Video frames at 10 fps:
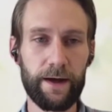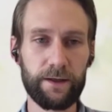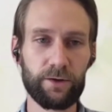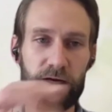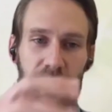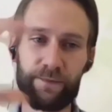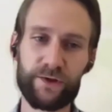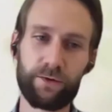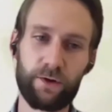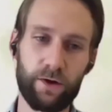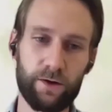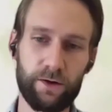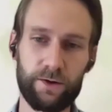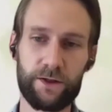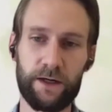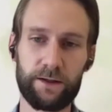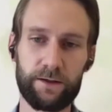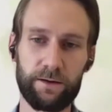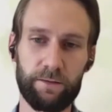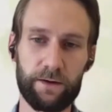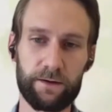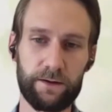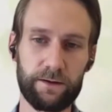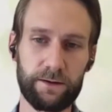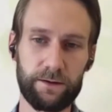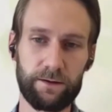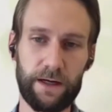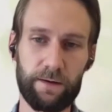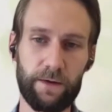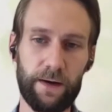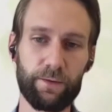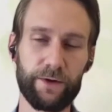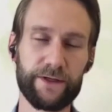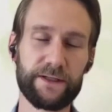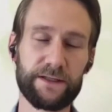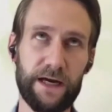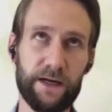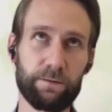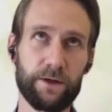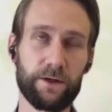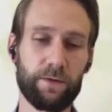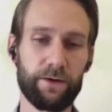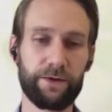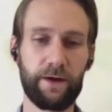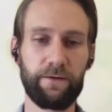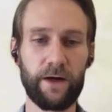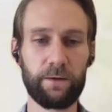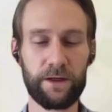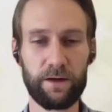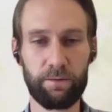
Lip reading: to come to a conclusion and to come up with a statement about the environmental